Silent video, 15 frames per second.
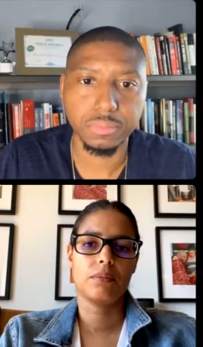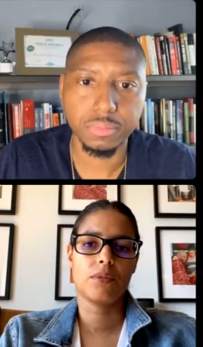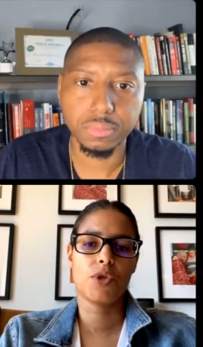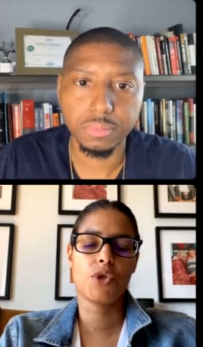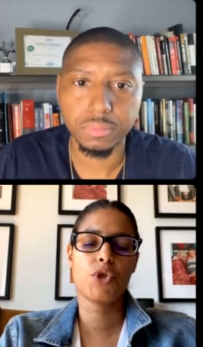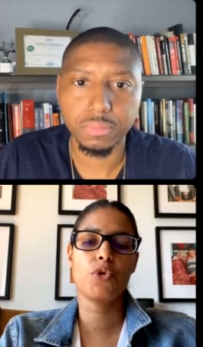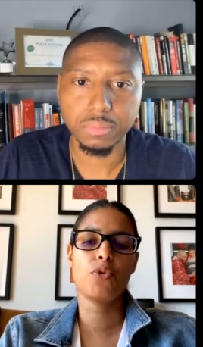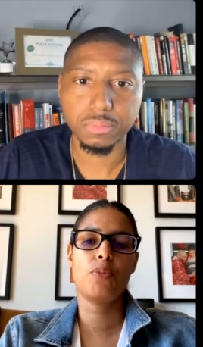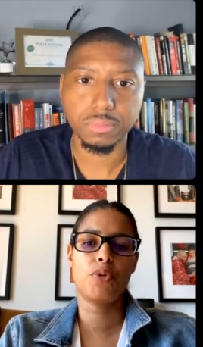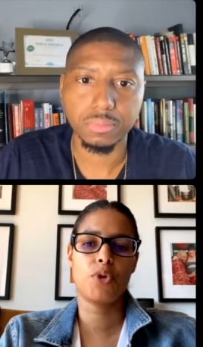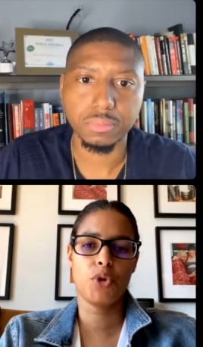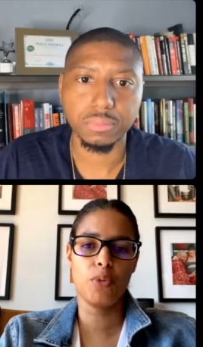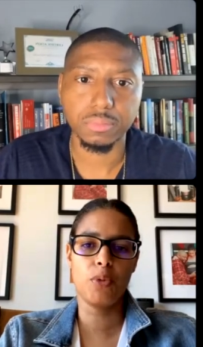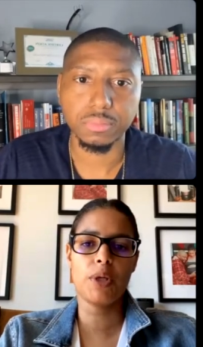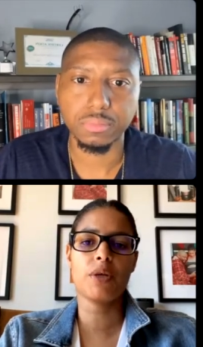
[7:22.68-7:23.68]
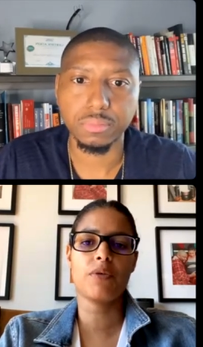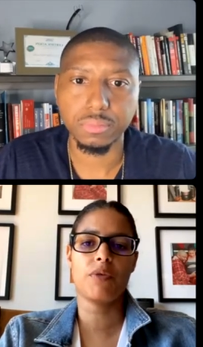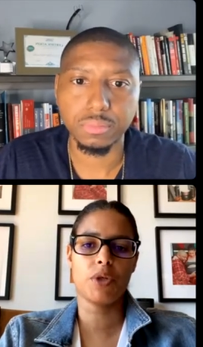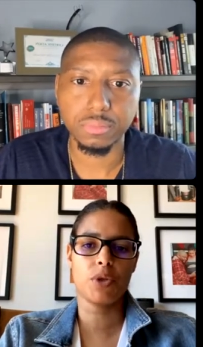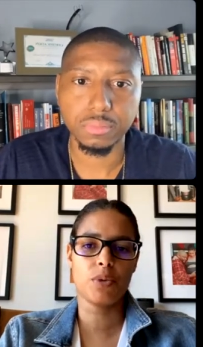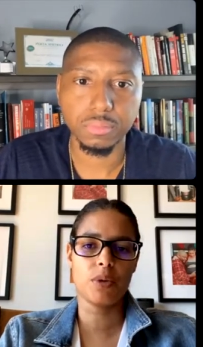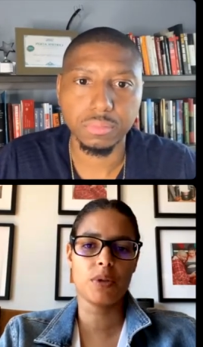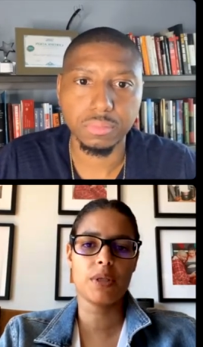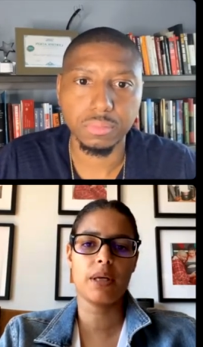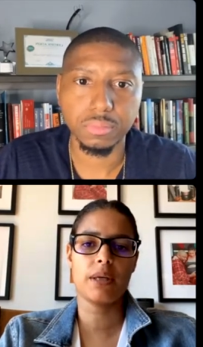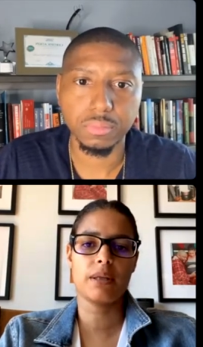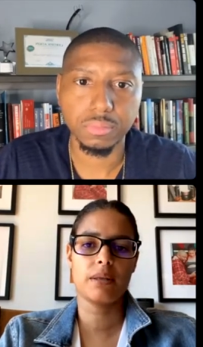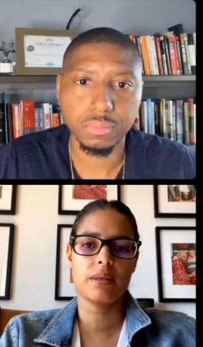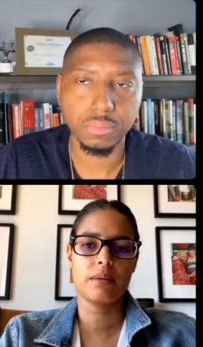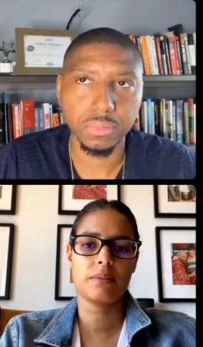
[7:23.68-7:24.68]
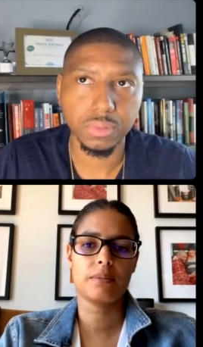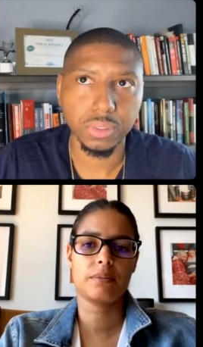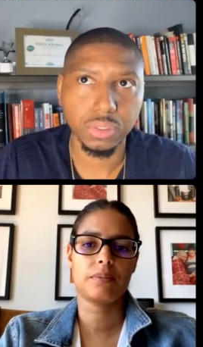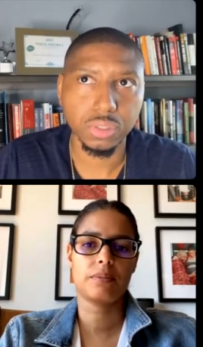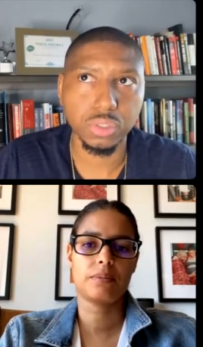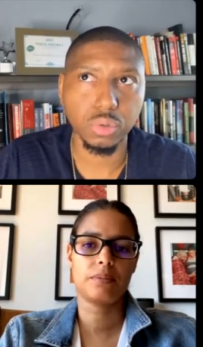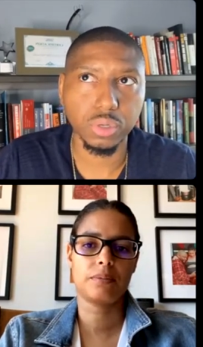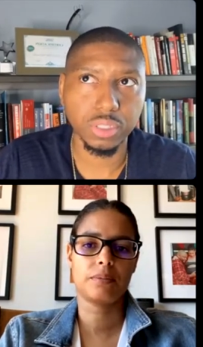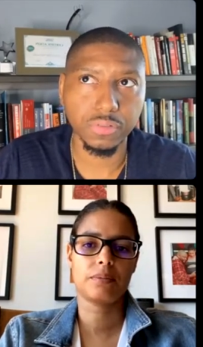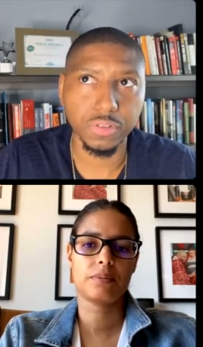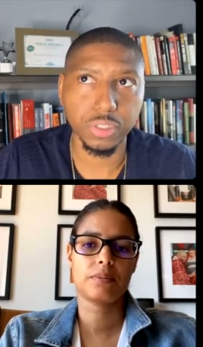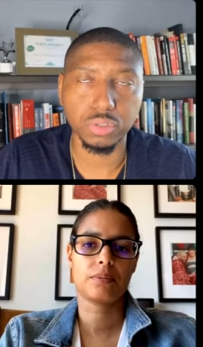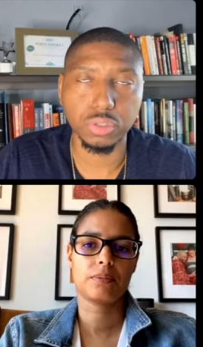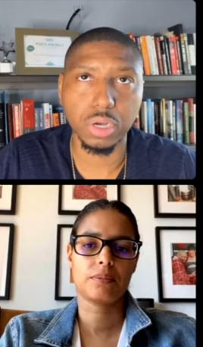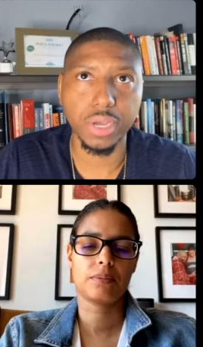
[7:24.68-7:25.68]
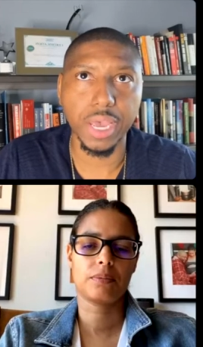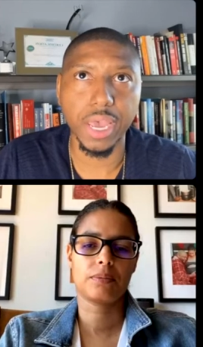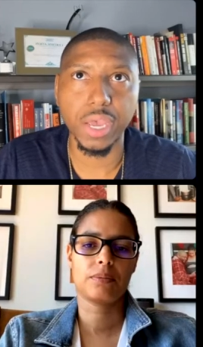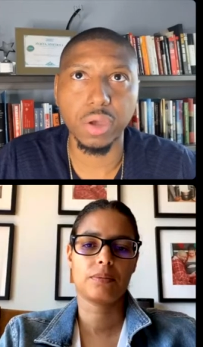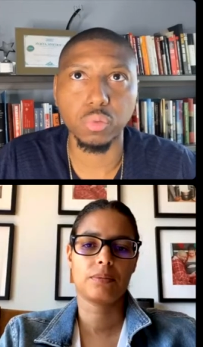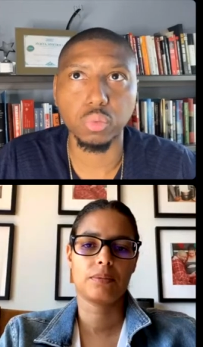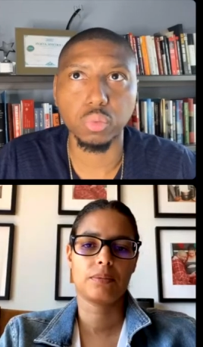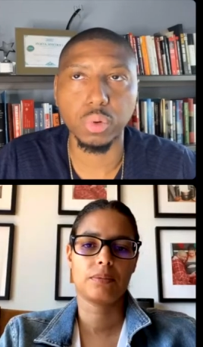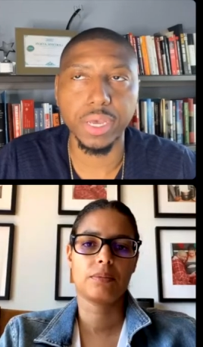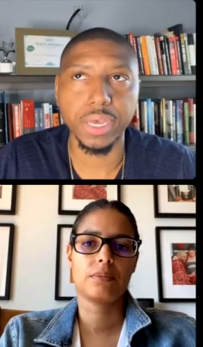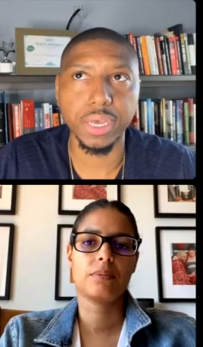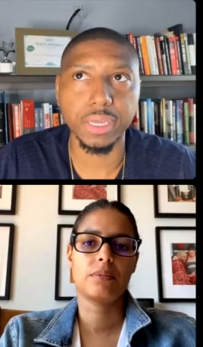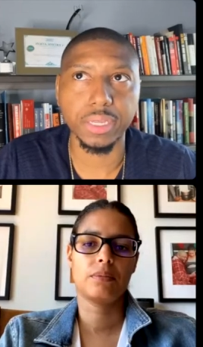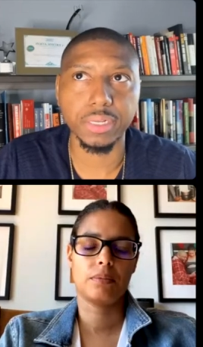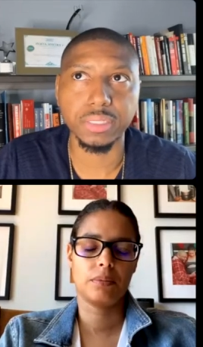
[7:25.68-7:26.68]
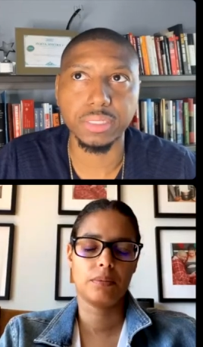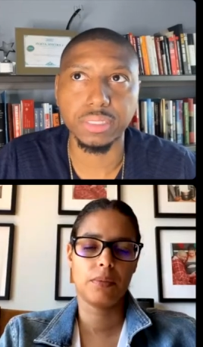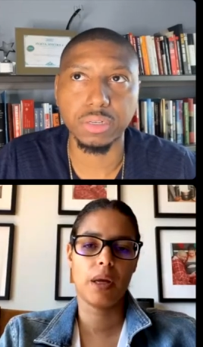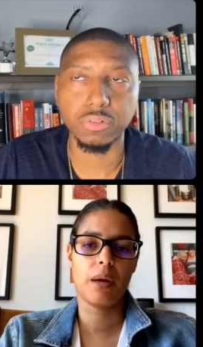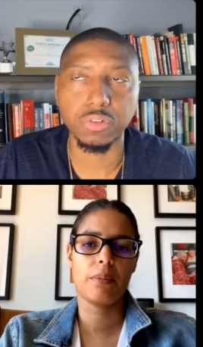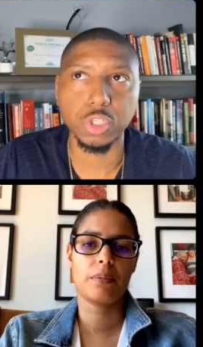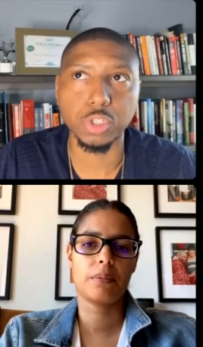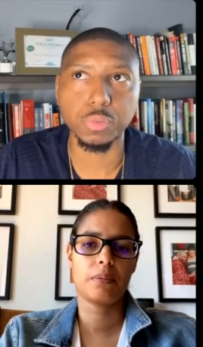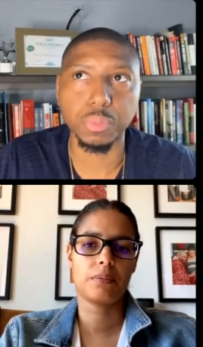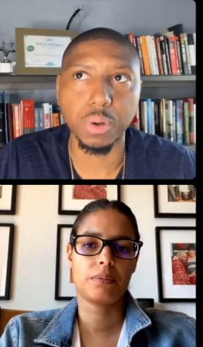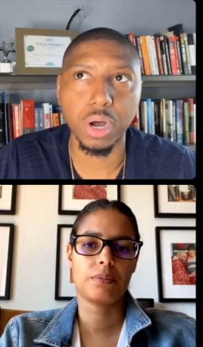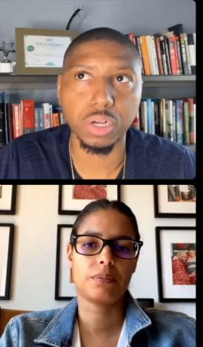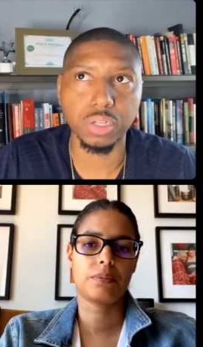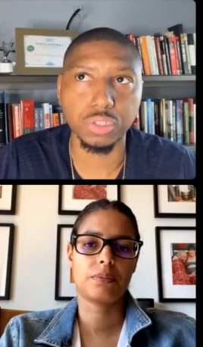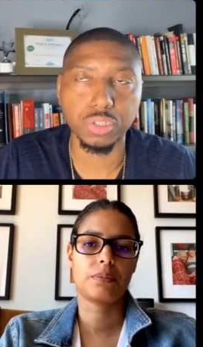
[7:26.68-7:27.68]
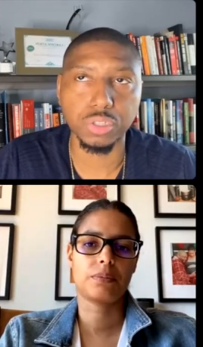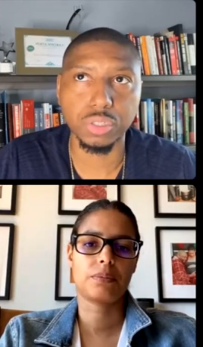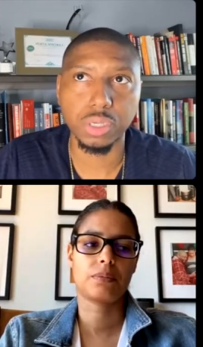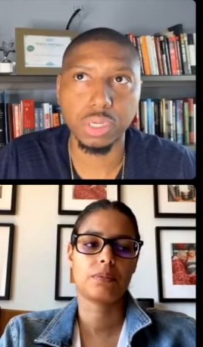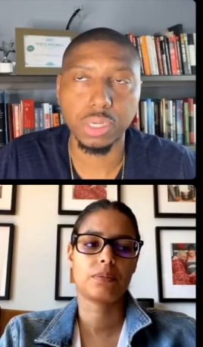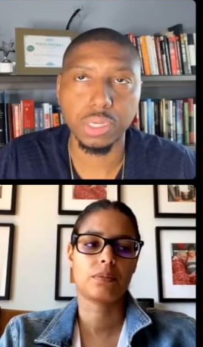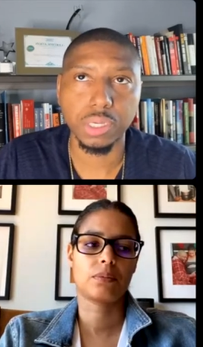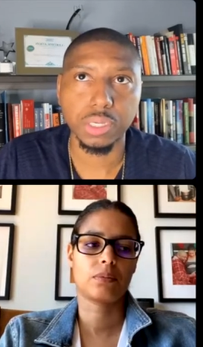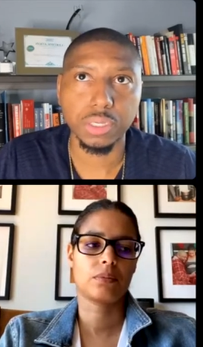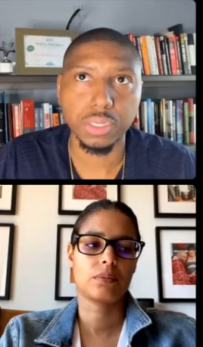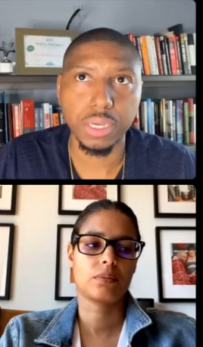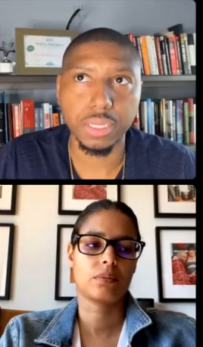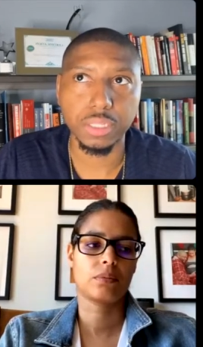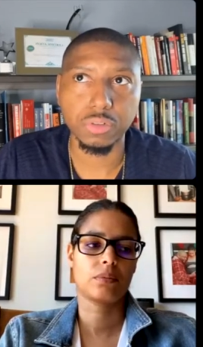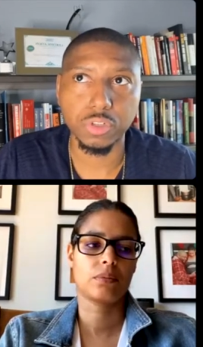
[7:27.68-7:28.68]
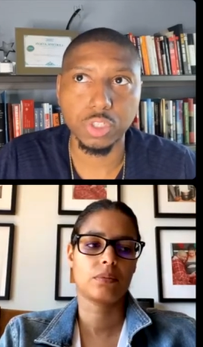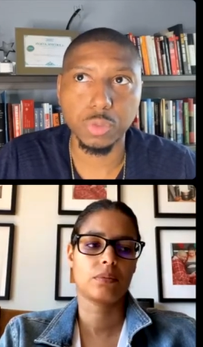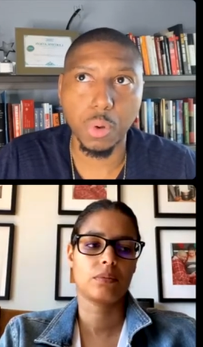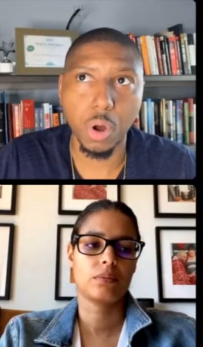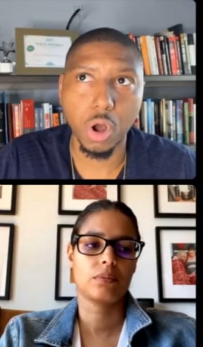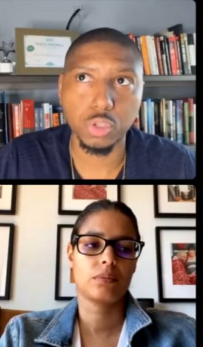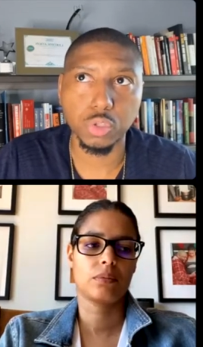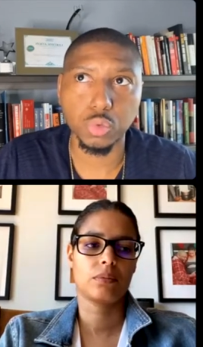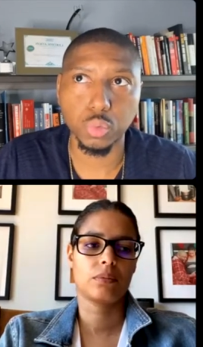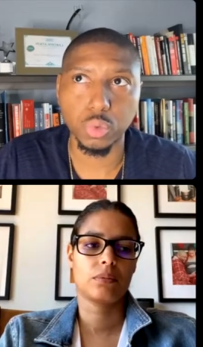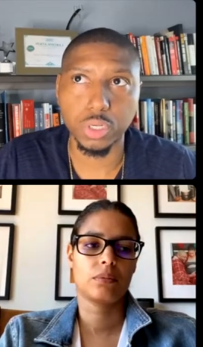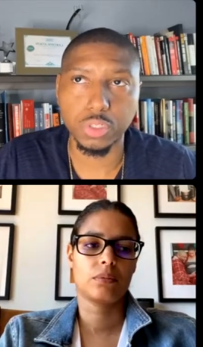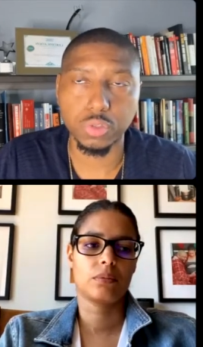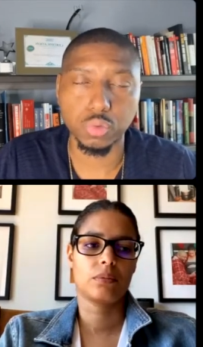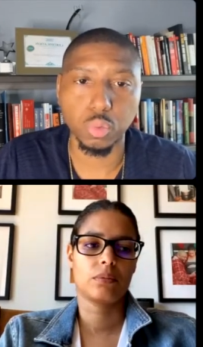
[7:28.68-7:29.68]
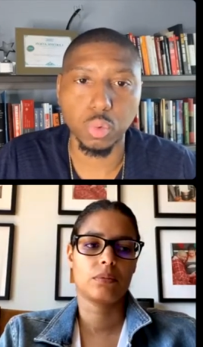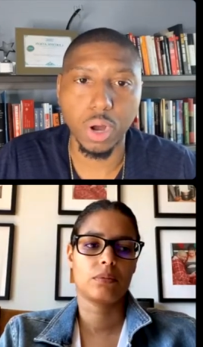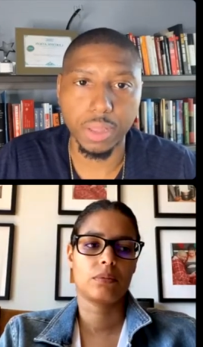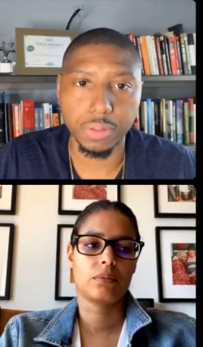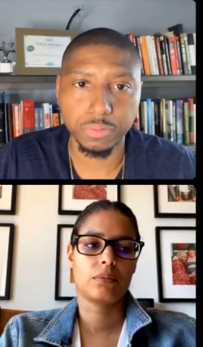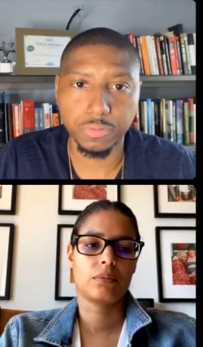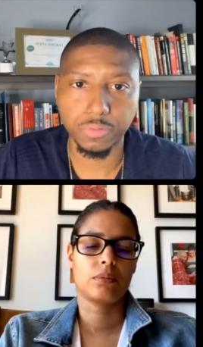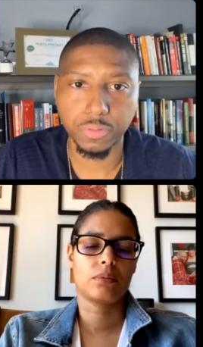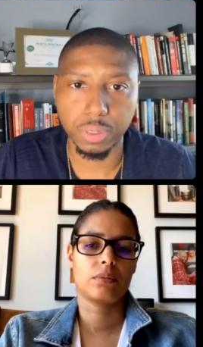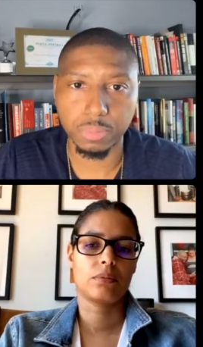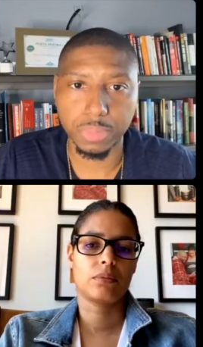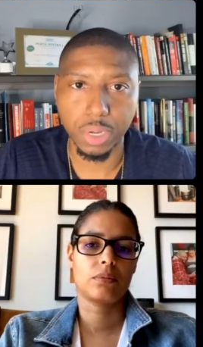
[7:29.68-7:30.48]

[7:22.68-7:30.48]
Speaker 1: Two individuals, yes. Two
Speaker 2: individuals. Okay, and the response was what from? Like